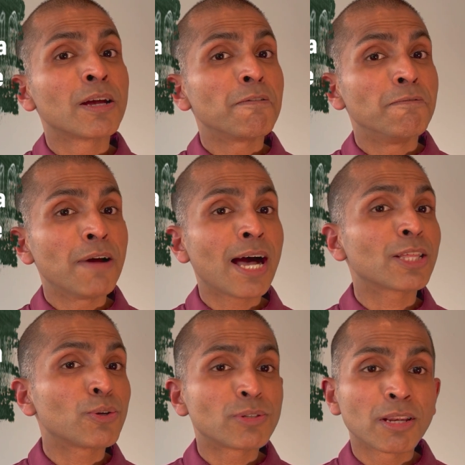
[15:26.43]

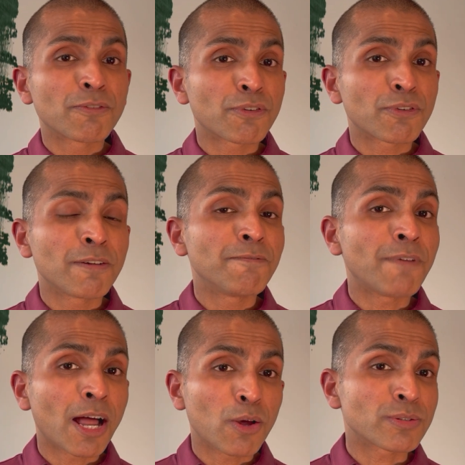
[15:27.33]
Value delivery
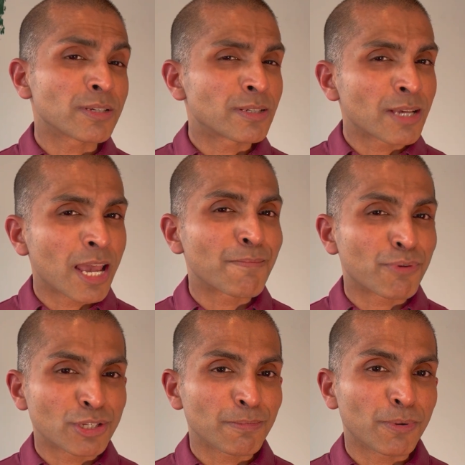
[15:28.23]
follows the same
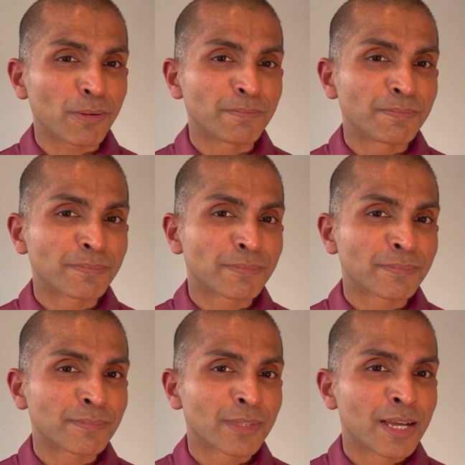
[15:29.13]
principle.
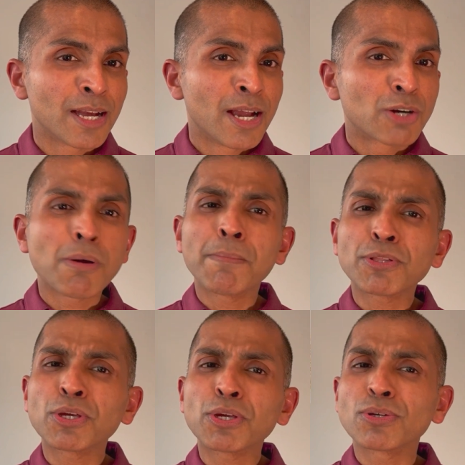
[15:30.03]
Remember
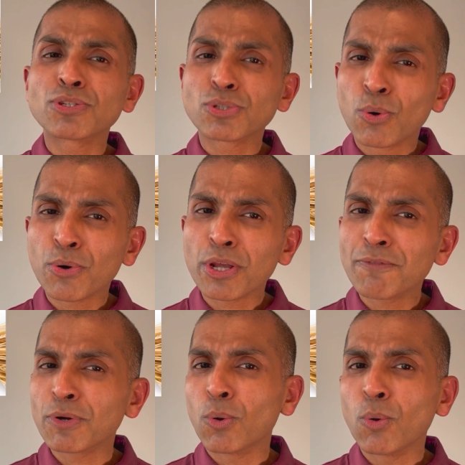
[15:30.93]
the story
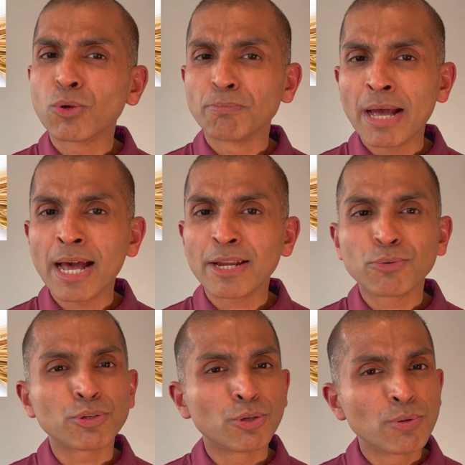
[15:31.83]
of an old man
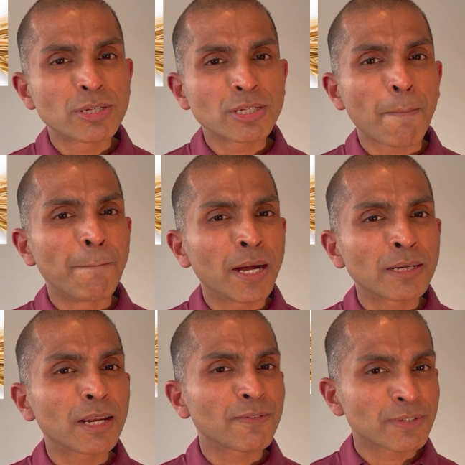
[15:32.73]
who uses a
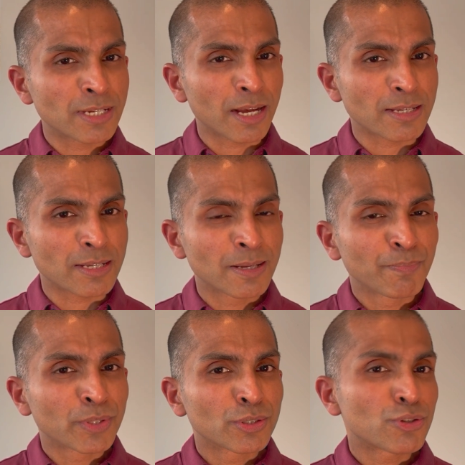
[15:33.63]
bundle of sticks
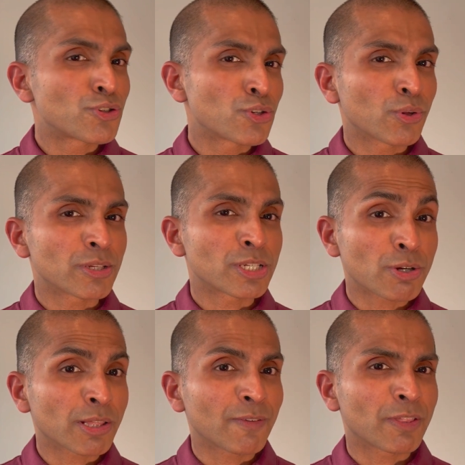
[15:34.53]
to show the
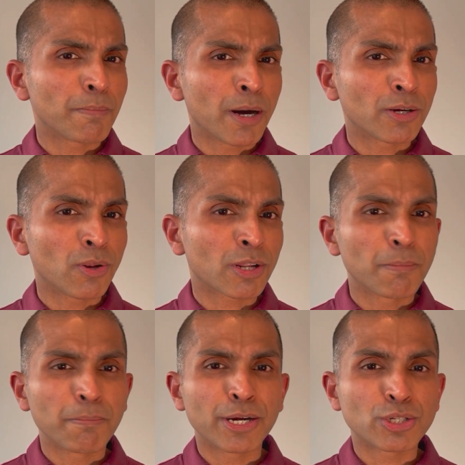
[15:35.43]
strength of the bundle
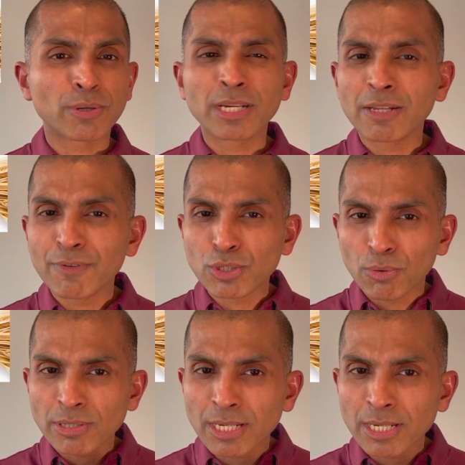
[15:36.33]
compared to
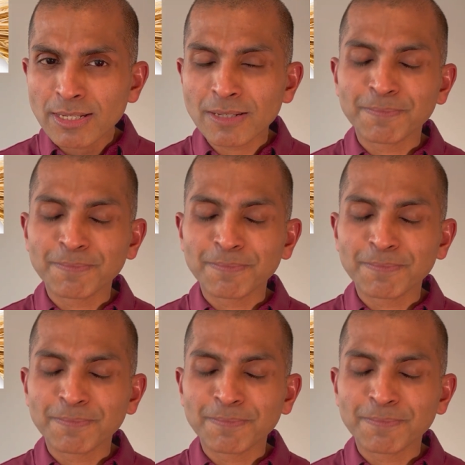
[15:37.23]
individual sticks?